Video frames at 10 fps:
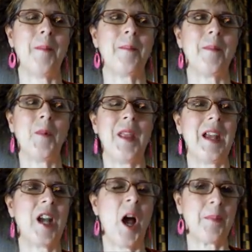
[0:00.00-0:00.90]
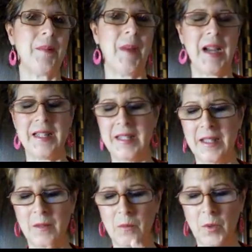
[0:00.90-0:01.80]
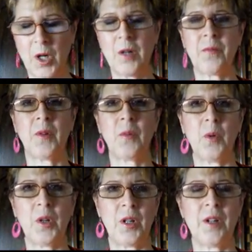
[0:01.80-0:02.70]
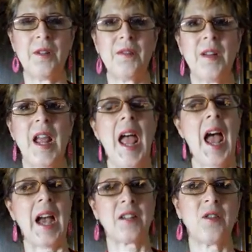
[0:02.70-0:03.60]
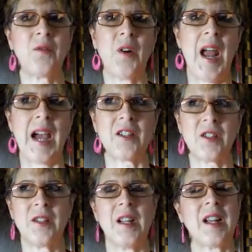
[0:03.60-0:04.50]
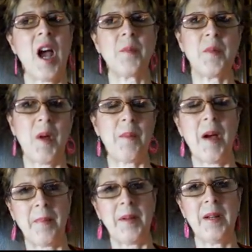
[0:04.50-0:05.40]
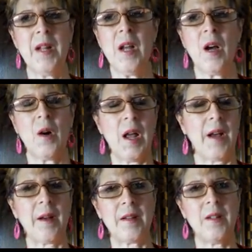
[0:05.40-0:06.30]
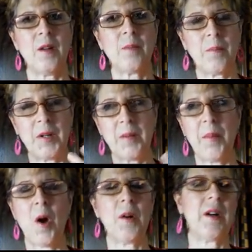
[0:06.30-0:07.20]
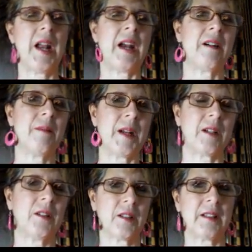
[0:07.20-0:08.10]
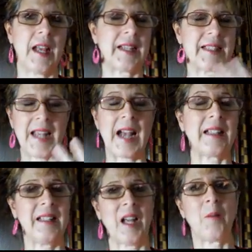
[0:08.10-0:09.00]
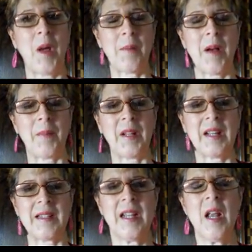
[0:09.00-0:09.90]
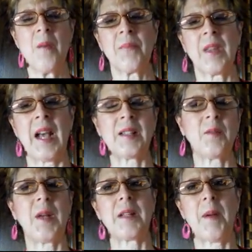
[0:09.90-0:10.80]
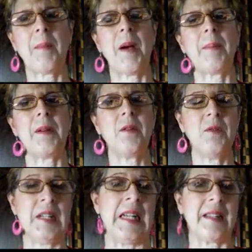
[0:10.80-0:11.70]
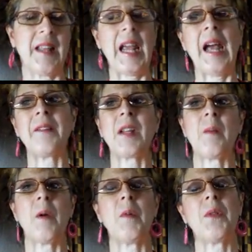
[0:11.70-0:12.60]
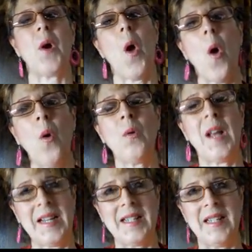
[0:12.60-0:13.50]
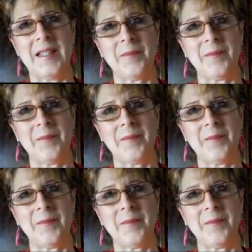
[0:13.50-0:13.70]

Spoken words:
when they copy my idea word for word, action for action, and copy my puppet, put a bow in her hair and make her look exactly like my puppet, because that's what makes my puppet unique. They have to come up with their own idea.